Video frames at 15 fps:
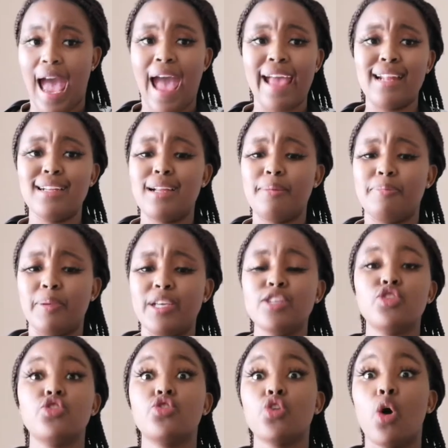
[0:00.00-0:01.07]
I ended up being
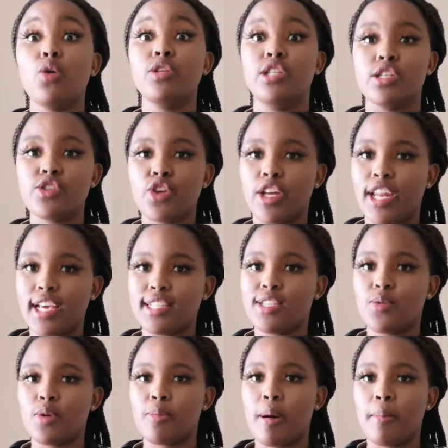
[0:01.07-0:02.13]
so
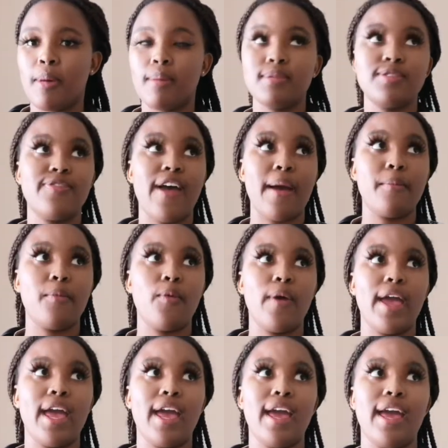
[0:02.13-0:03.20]
disconnected with my mom's fam
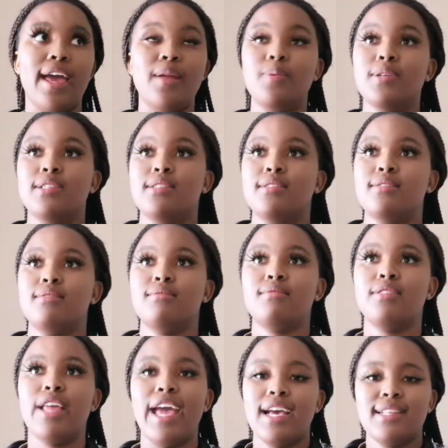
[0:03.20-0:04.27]
where it was
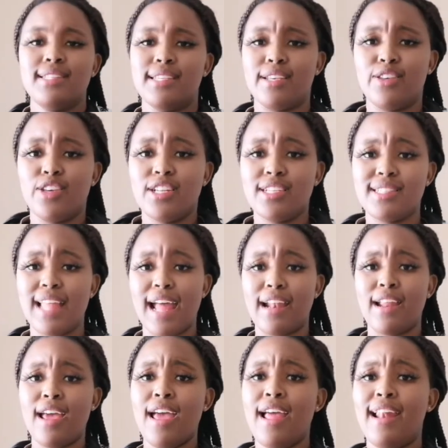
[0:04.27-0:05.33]
hectic, you
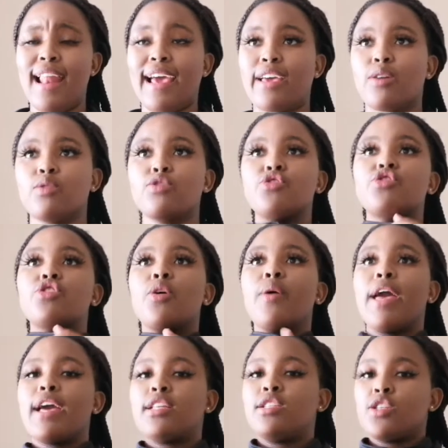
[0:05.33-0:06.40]
understand? Like it was so
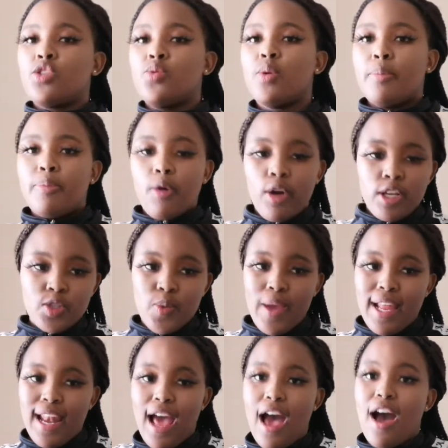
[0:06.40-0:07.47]
hectic to a point
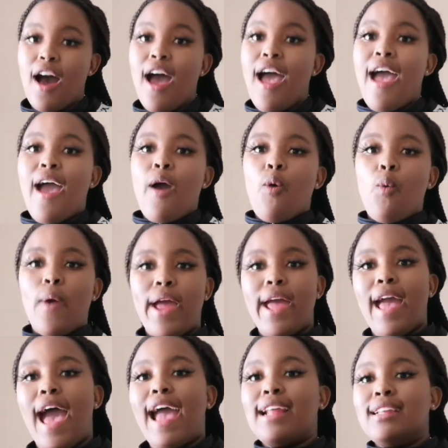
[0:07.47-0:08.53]
where now
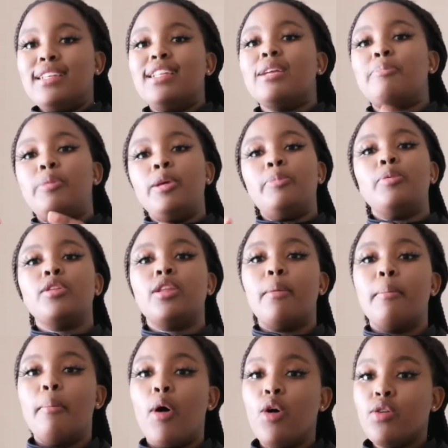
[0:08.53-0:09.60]
where I needed people the
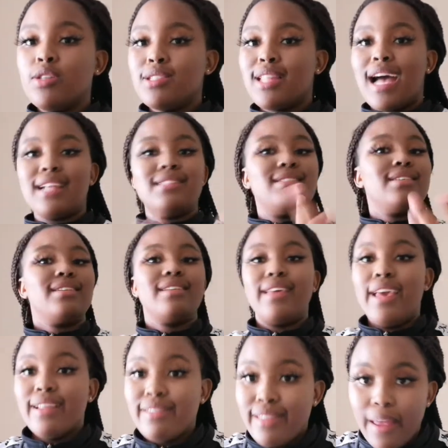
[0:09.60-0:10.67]
most, I didn't
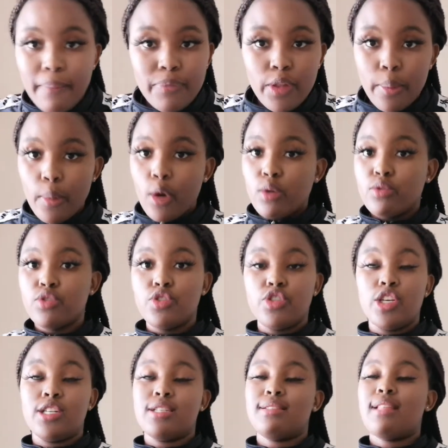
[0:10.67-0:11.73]
get them the
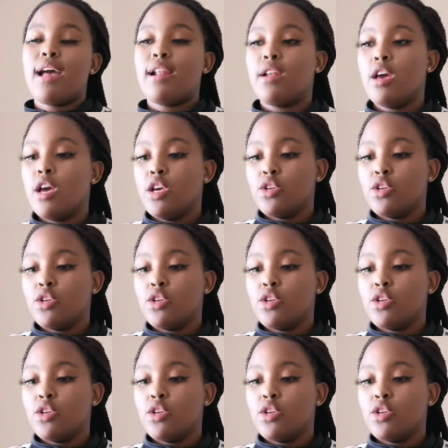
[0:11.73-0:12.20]
most, you understand?